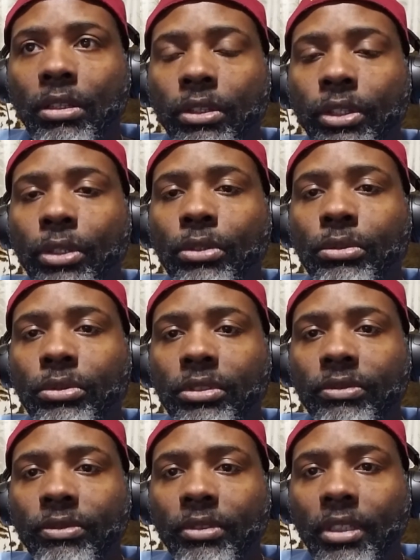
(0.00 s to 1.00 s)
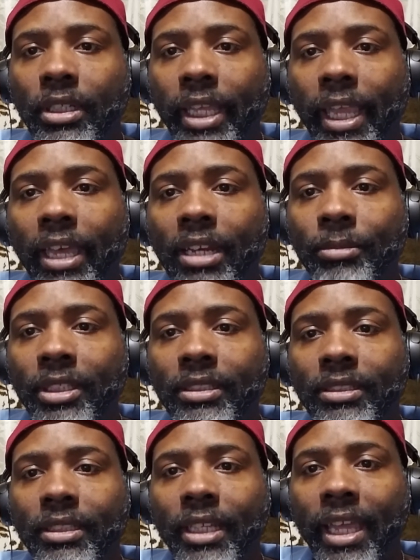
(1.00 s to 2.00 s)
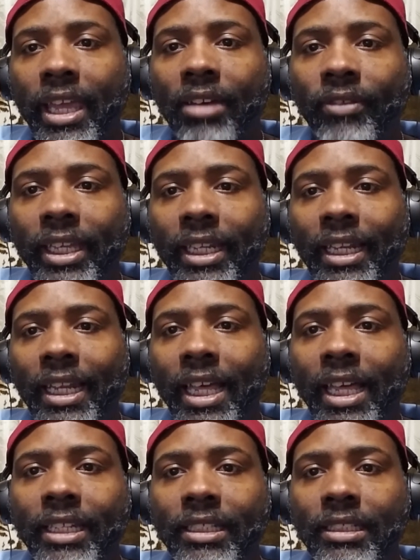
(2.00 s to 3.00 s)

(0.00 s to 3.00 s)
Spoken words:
Those academies have a lot